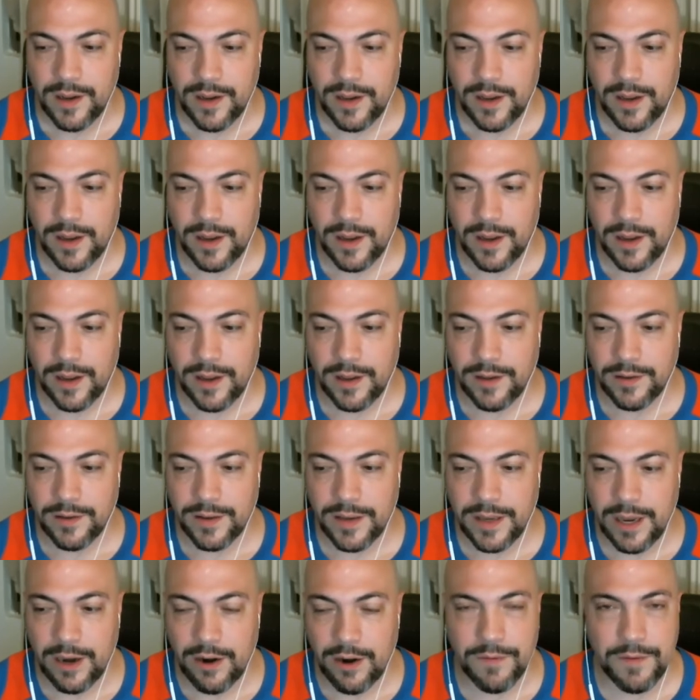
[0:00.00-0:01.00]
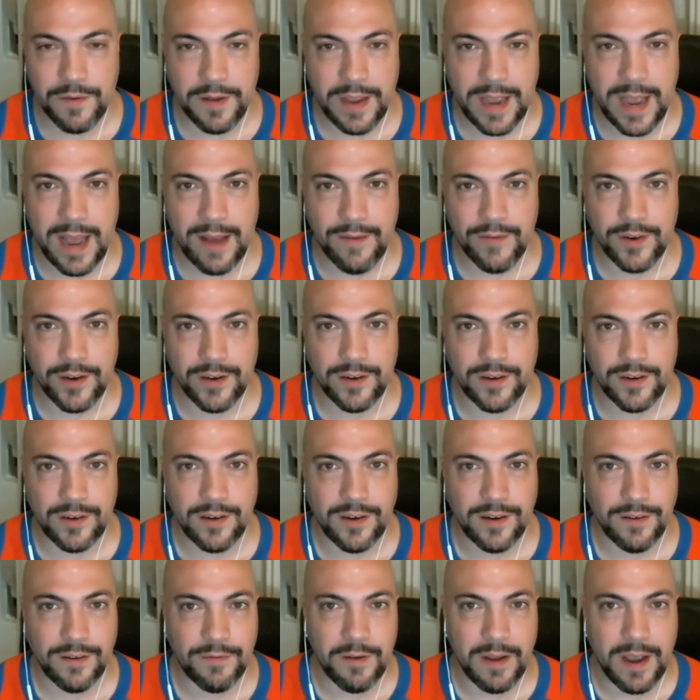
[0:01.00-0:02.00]
uh, you know if you haven't
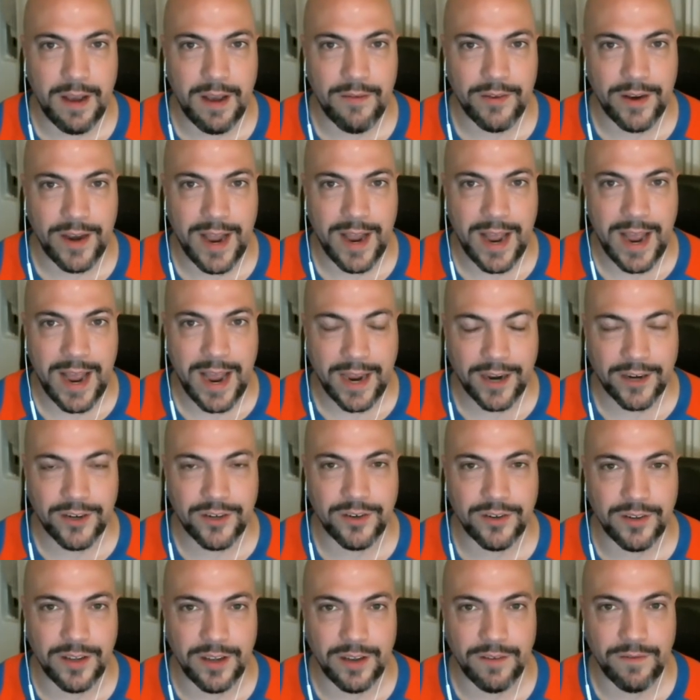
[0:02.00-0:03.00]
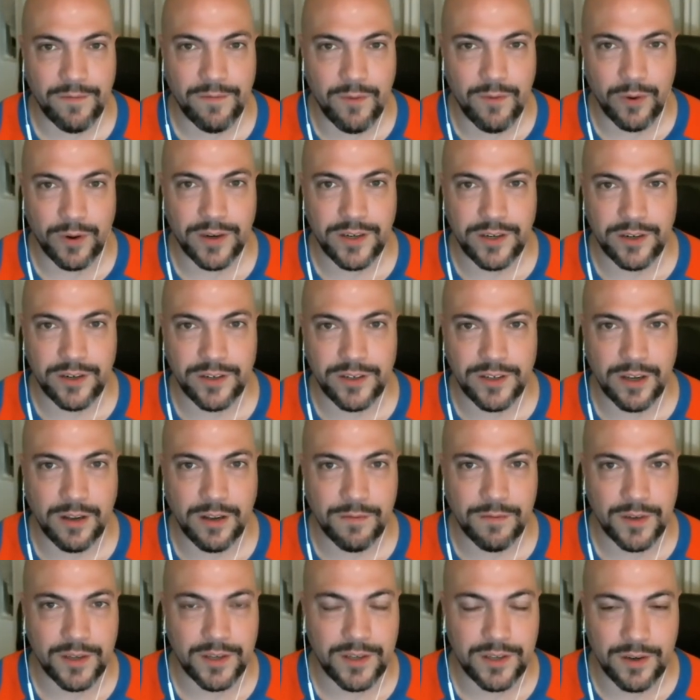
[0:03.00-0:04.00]
if you haven't actually forced
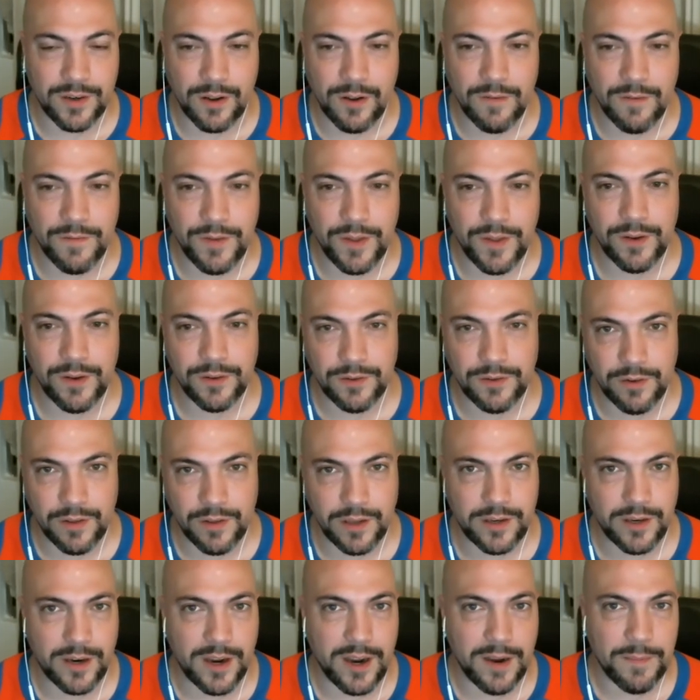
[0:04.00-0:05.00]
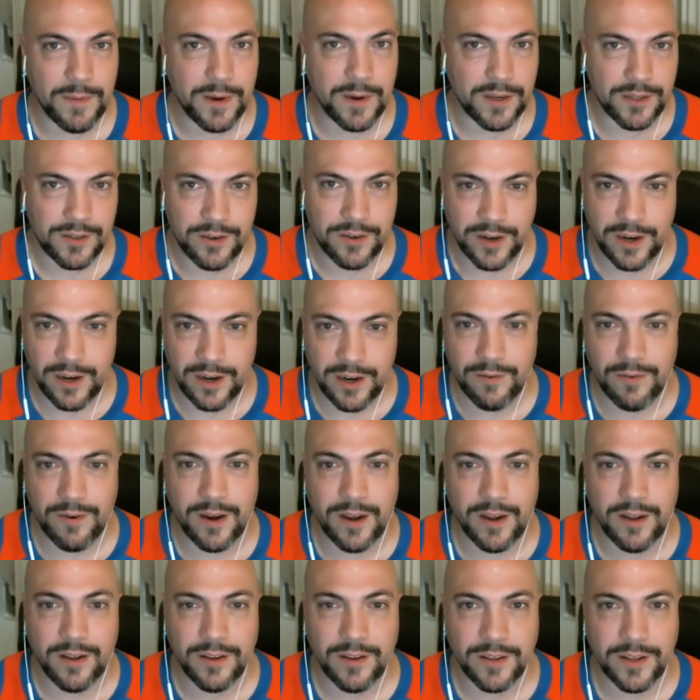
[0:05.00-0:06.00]
yourself to solve those with a time constraint in a
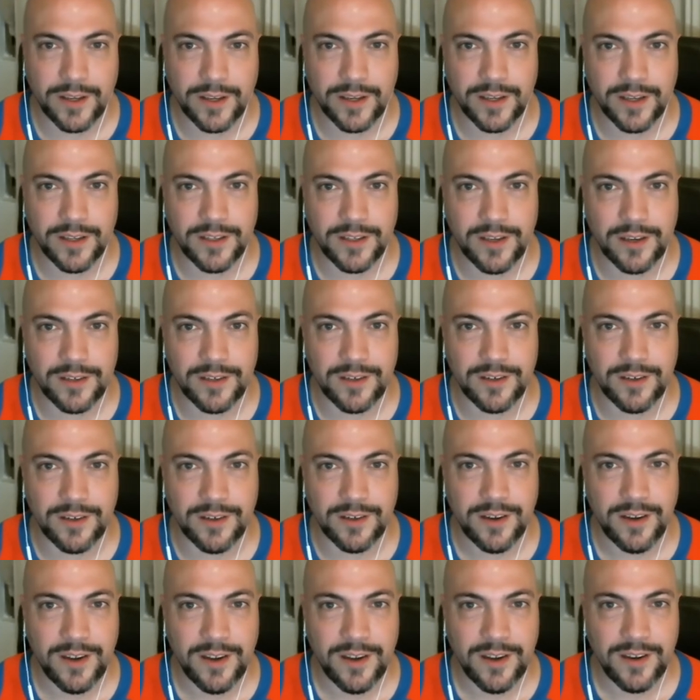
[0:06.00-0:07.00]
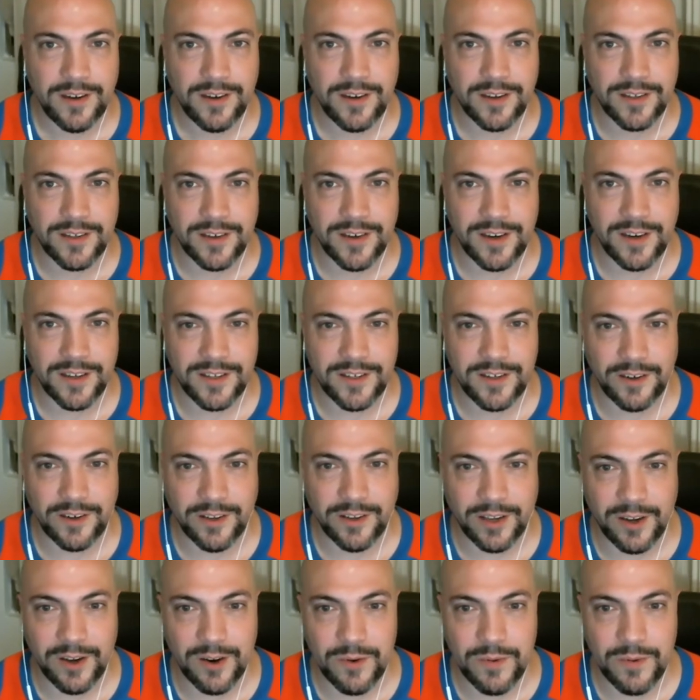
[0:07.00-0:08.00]
while, like it doesn't doesn't
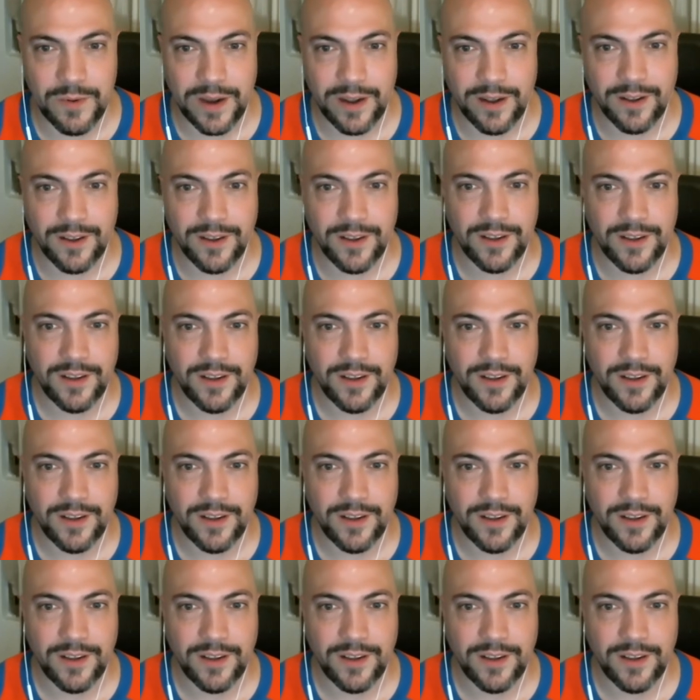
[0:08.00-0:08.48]
necessarily go well.